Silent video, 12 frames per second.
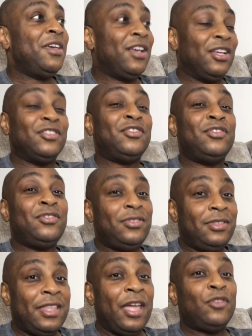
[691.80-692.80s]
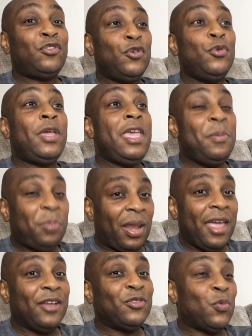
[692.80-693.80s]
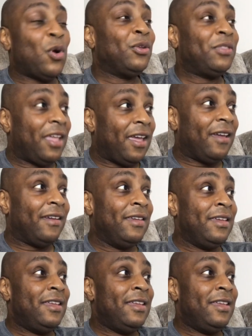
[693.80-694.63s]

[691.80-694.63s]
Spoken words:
Because their two key players weren't there.